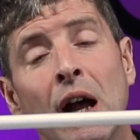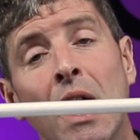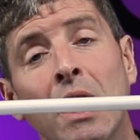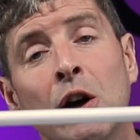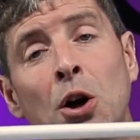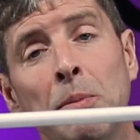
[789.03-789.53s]

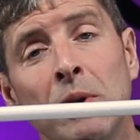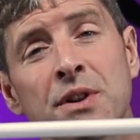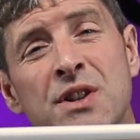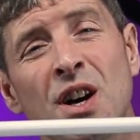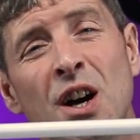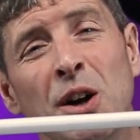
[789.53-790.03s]
a couple of
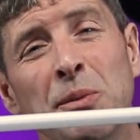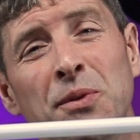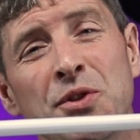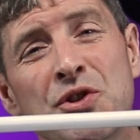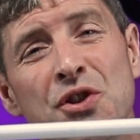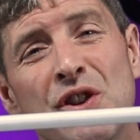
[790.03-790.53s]

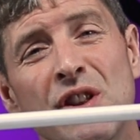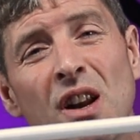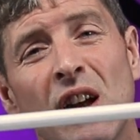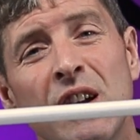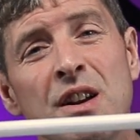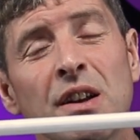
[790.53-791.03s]
times during the
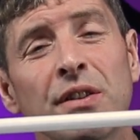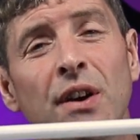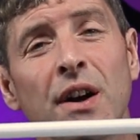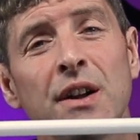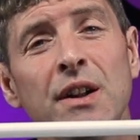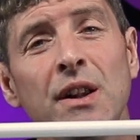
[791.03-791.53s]
lighting
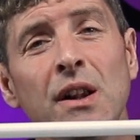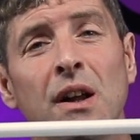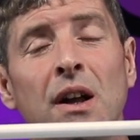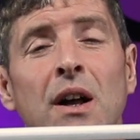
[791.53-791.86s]
cycle,